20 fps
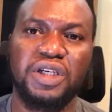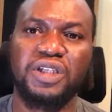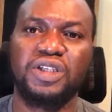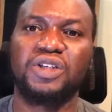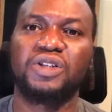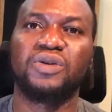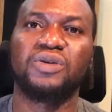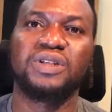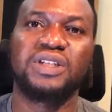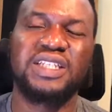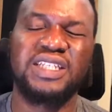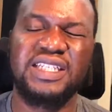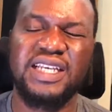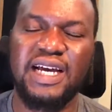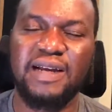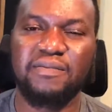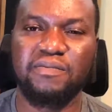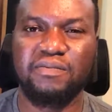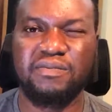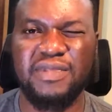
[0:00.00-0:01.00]
These
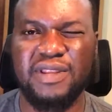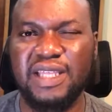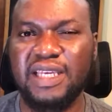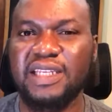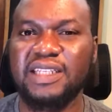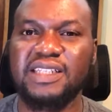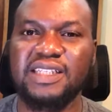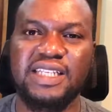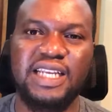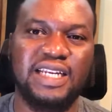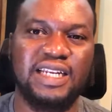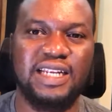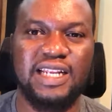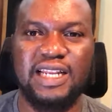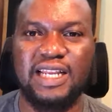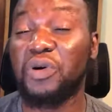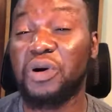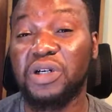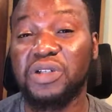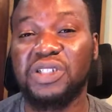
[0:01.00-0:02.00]
are things that
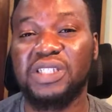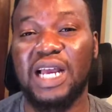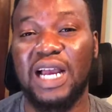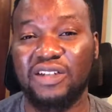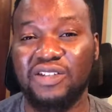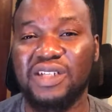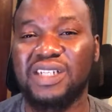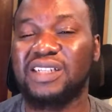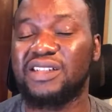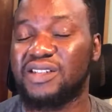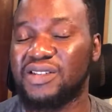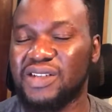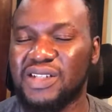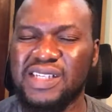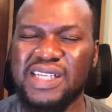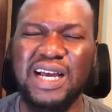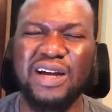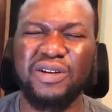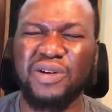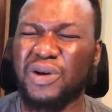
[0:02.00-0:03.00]
vocals actually
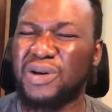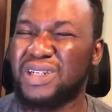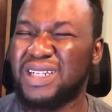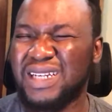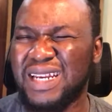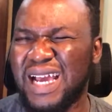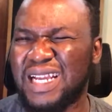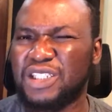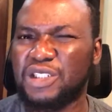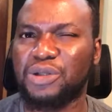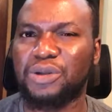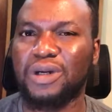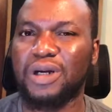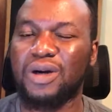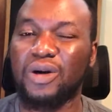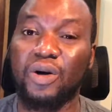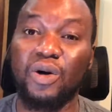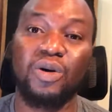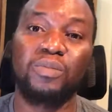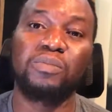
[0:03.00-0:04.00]
just sound
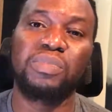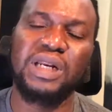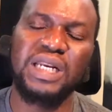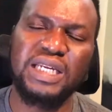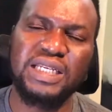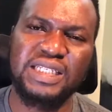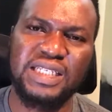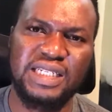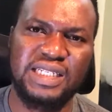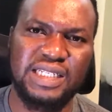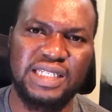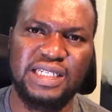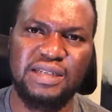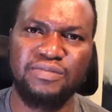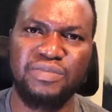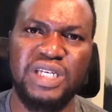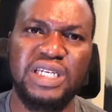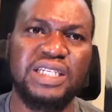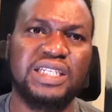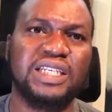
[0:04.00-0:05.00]
unnatural or unpleasant in
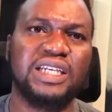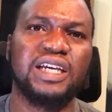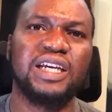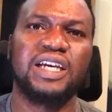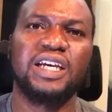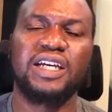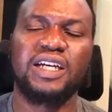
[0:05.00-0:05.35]
a mix,